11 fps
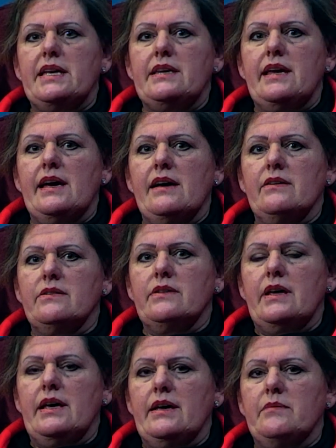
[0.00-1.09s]
now
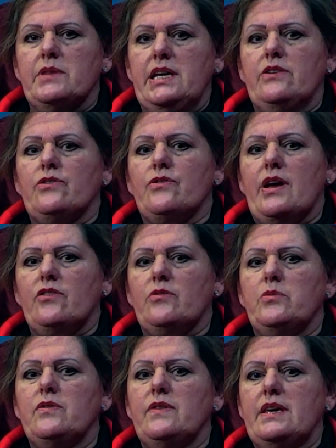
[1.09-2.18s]
the interacts
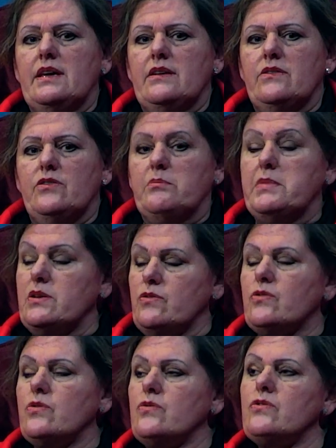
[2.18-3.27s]
moving into middle
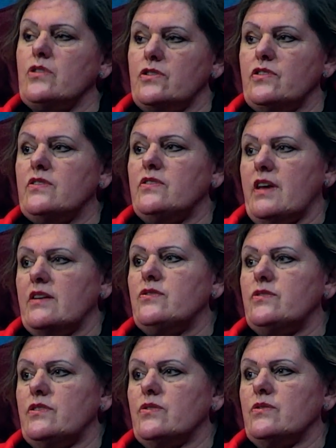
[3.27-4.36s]
schools, not just
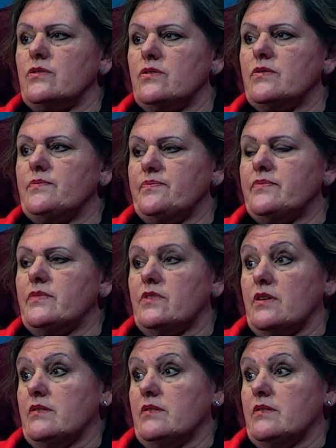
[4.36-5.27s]
secondary schools. So.